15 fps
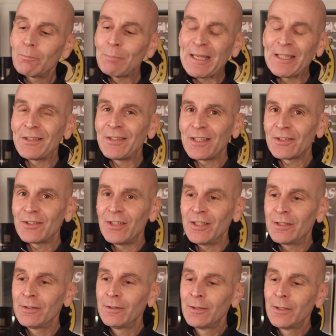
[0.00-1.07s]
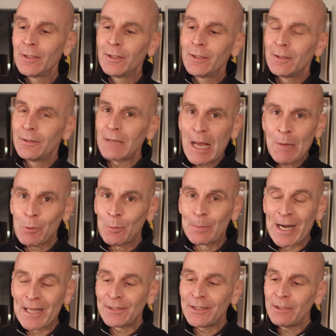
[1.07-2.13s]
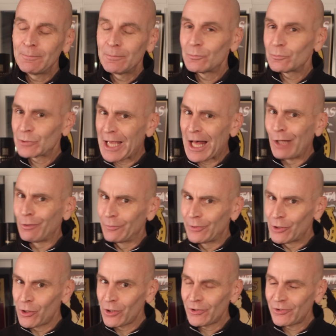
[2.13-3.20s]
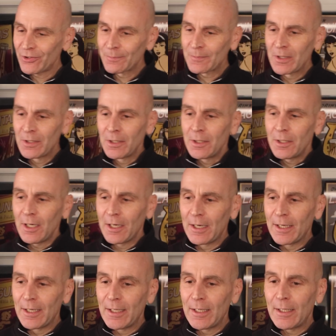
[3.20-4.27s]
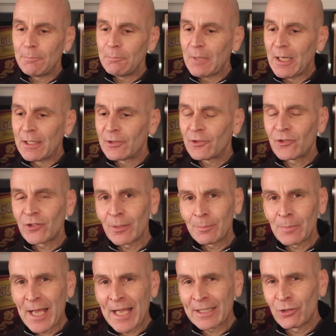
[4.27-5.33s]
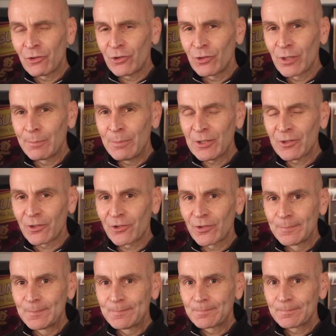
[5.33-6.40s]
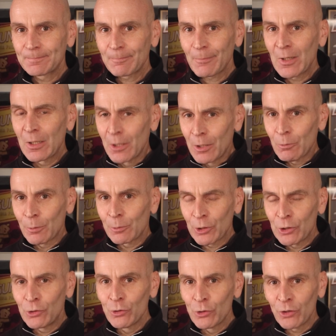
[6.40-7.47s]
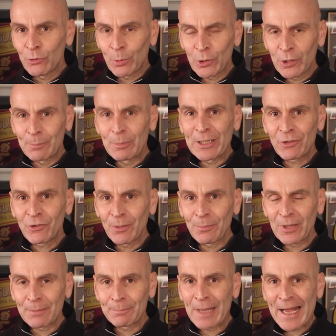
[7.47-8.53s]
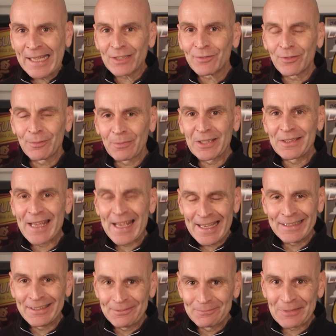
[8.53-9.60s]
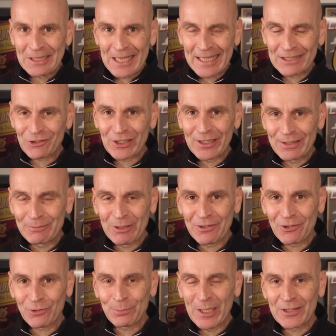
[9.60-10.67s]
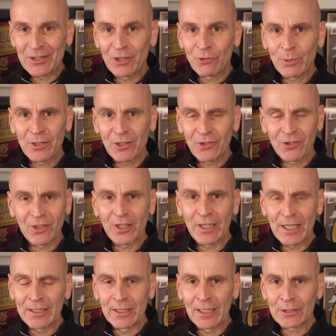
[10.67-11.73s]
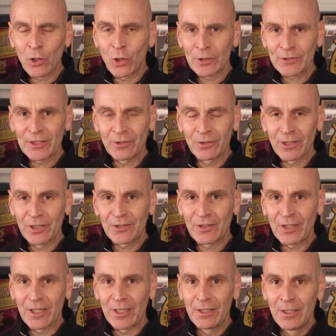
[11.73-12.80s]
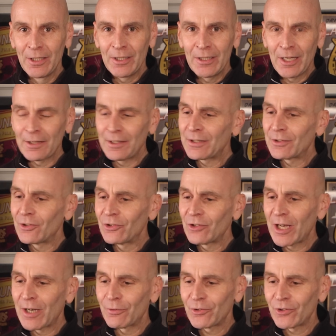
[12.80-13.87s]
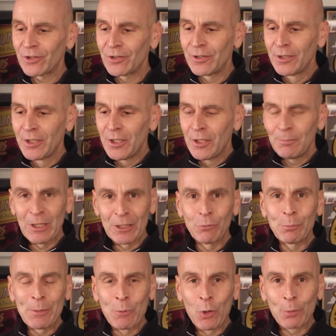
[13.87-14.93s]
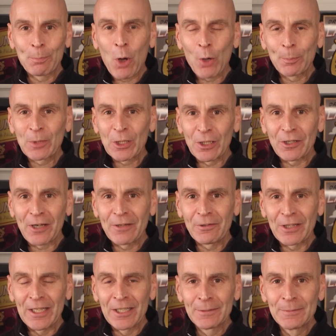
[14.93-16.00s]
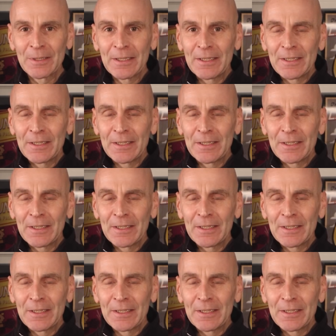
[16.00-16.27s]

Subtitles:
Benedictine, apple brandy, Calvados, and some Angostura bitters. What we're going to do is we're going to bring something back from the dead. Actually, with respect to this one, this is a cocktail that I think deserves to be a little bit more popular out there.